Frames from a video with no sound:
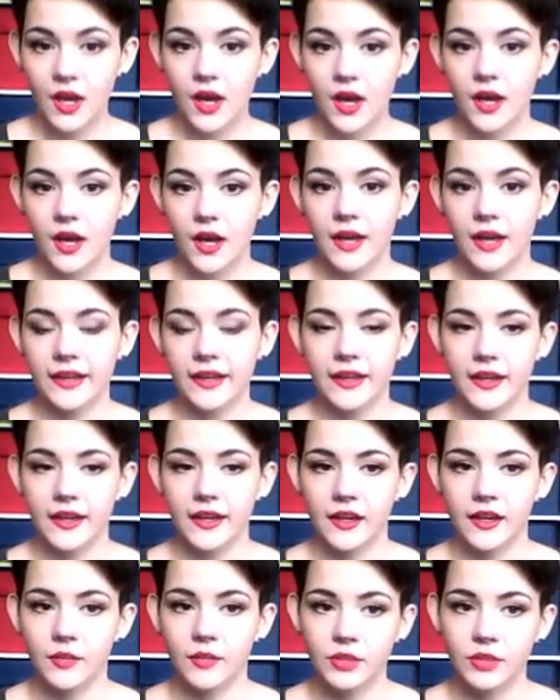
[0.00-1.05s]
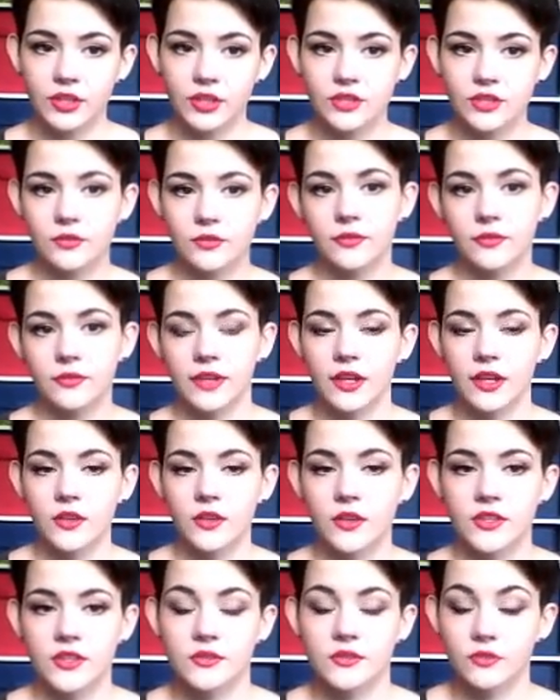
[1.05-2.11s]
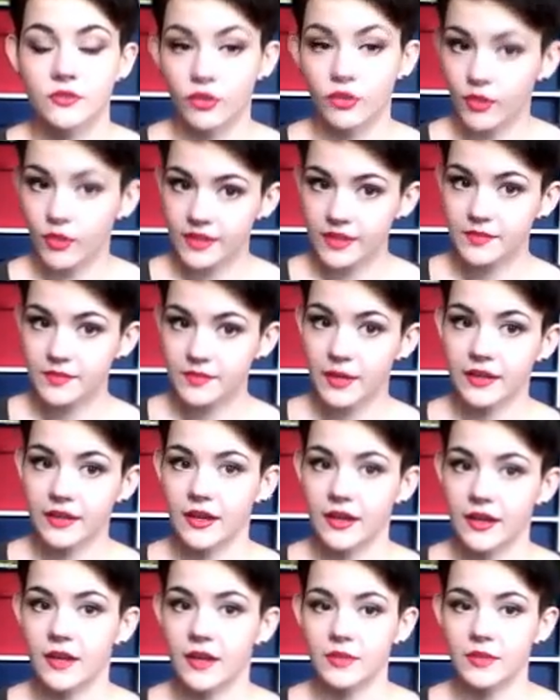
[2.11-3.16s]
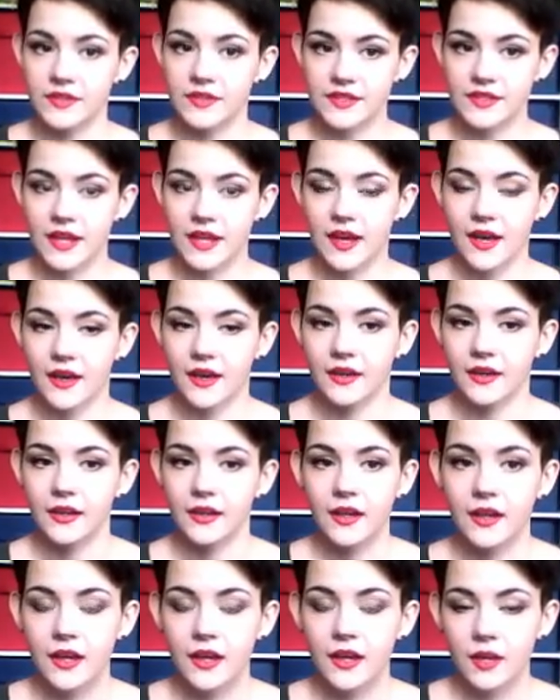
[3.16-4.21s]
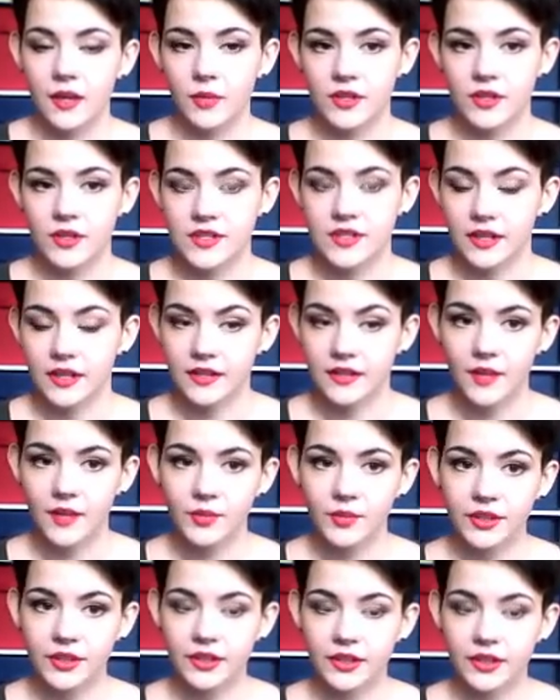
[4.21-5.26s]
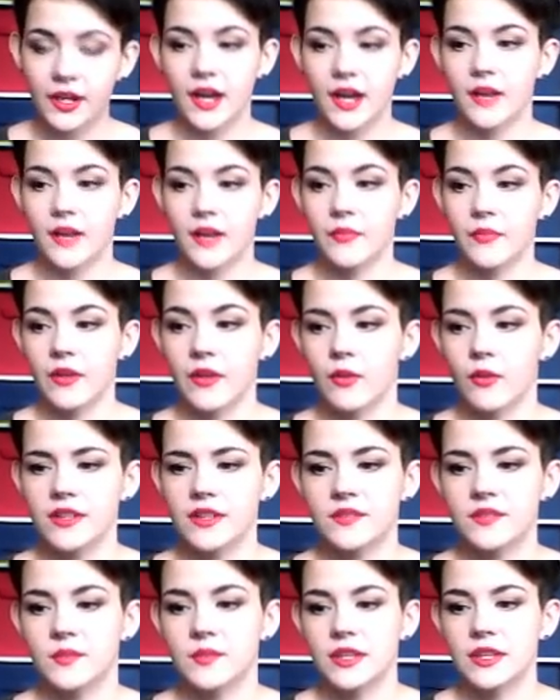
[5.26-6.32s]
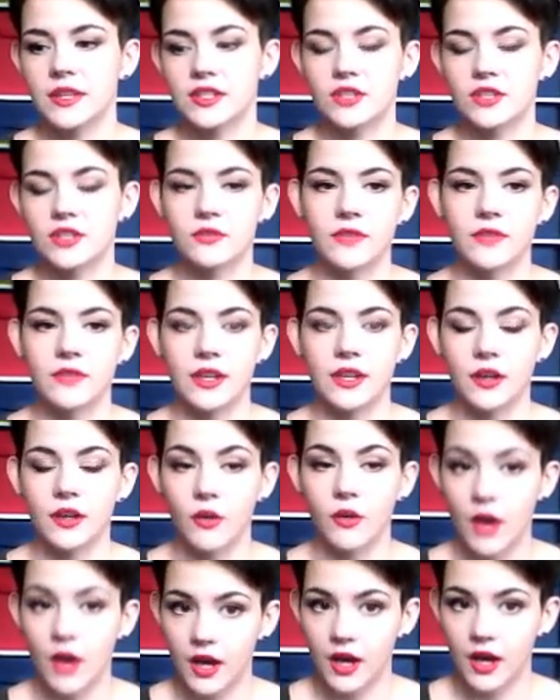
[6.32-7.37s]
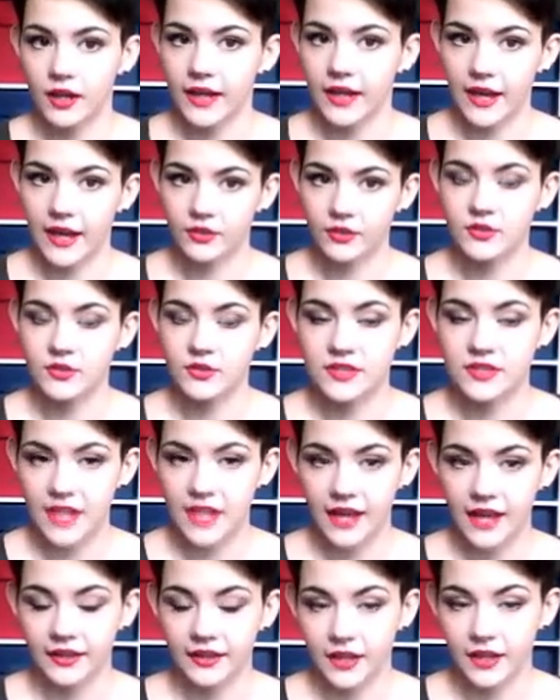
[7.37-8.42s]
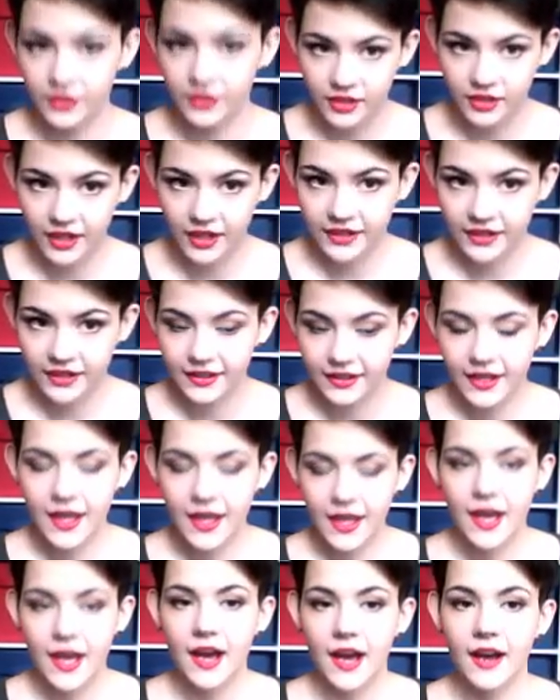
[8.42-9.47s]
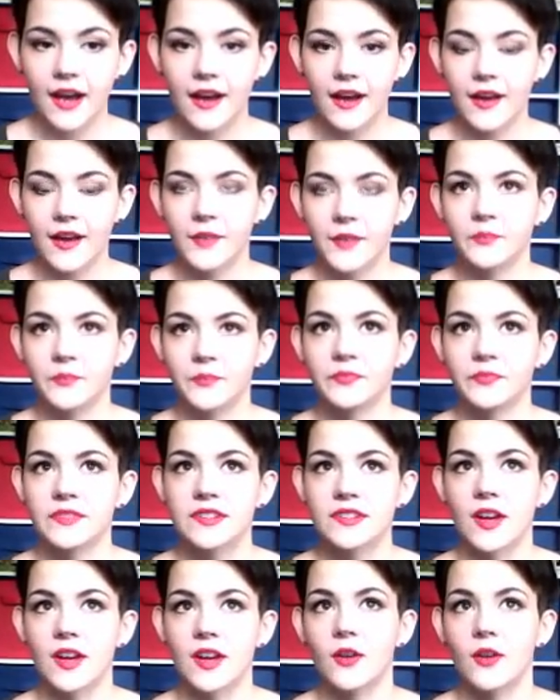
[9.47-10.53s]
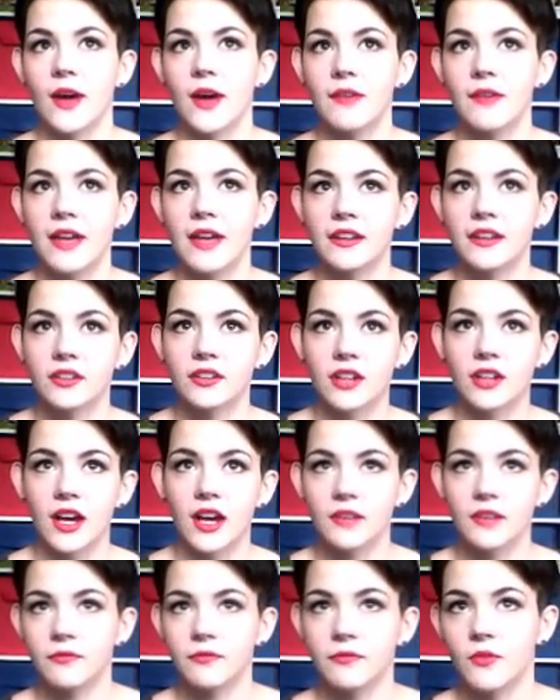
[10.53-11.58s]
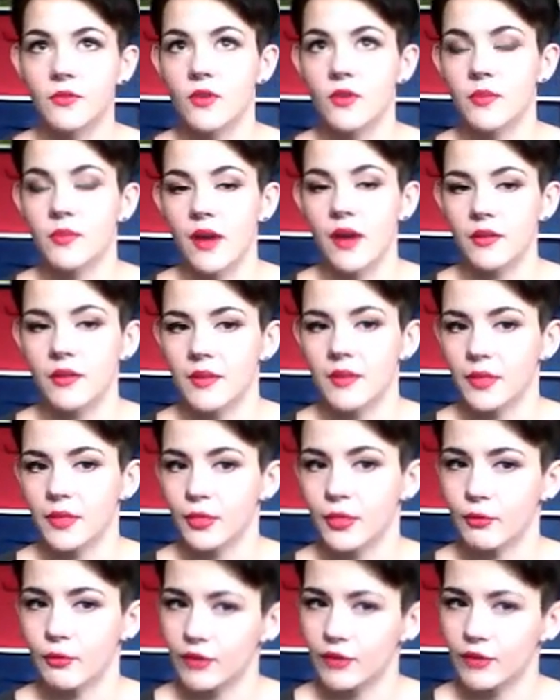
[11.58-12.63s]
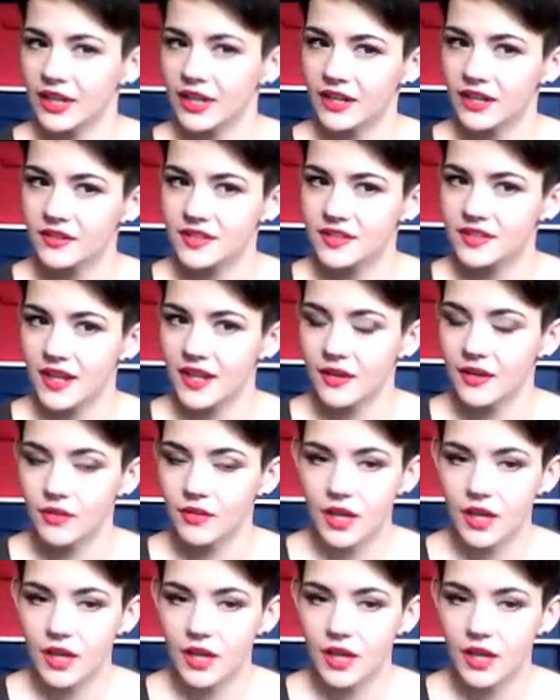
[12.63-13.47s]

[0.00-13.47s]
Hi, I'm gonna do a video. This is a request by an anonymous person on Tumblr. They wanted me to do a video on how to style an undercut. So I've had an undercut for probably about 3 years now,